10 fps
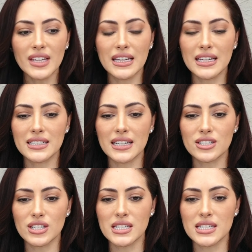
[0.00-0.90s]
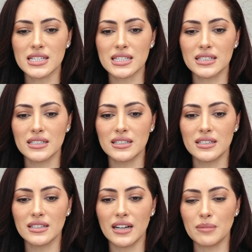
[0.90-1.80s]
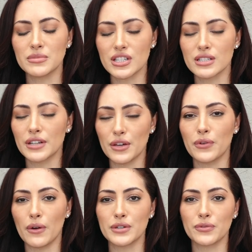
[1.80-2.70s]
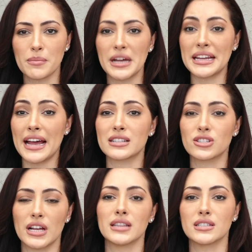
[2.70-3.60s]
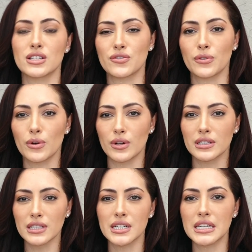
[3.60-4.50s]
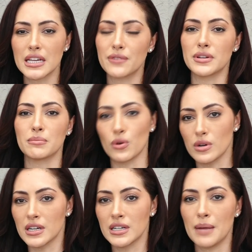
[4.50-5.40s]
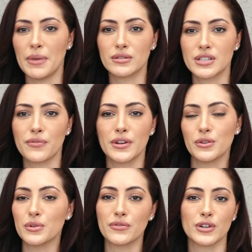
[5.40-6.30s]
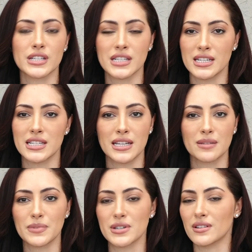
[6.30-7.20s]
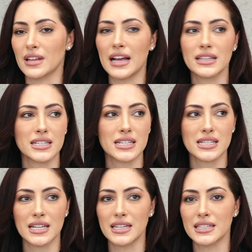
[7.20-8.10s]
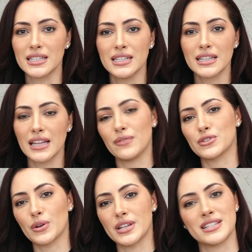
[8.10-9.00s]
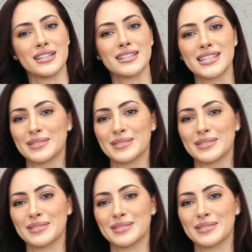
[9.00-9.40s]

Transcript: and I just I'm just looking forward for my next challenge for learning even more about different universes and personalities and life choices.